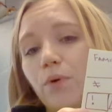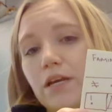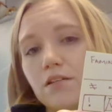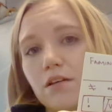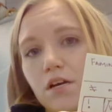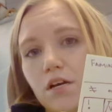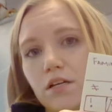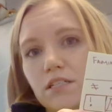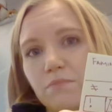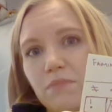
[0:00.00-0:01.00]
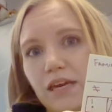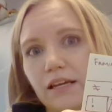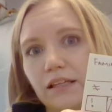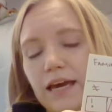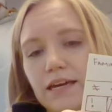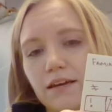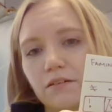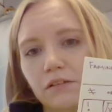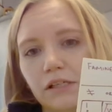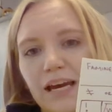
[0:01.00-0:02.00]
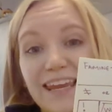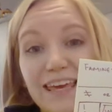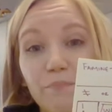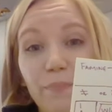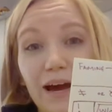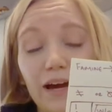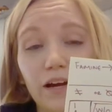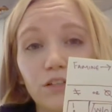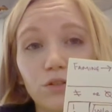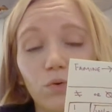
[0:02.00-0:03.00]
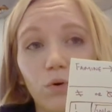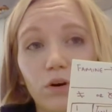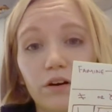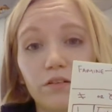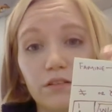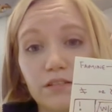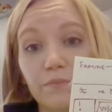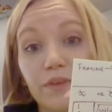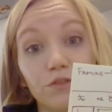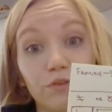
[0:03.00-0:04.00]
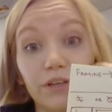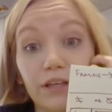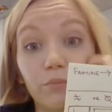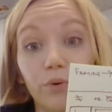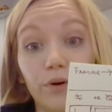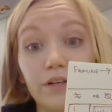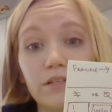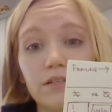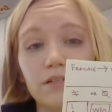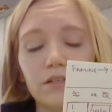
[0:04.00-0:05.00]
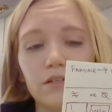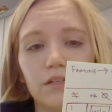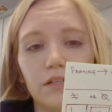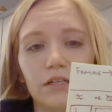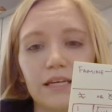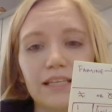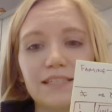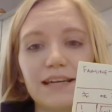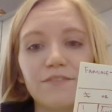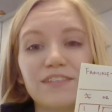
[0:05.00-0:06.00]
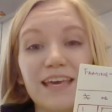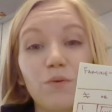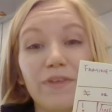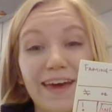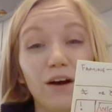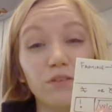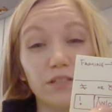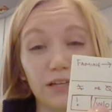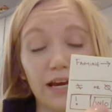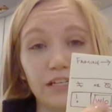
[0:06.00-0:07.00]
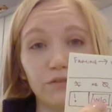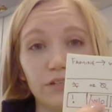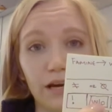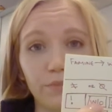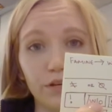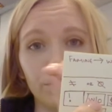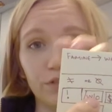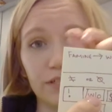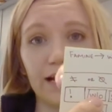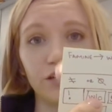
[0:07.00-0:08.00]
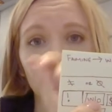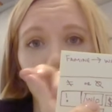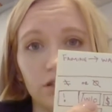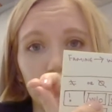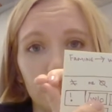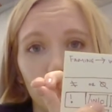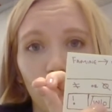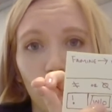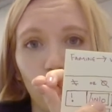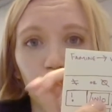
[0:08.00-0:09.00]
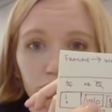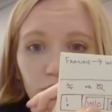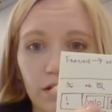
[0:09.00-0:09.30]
point to mean like an impact or something's really important. Instead of saying without, I do a W-O.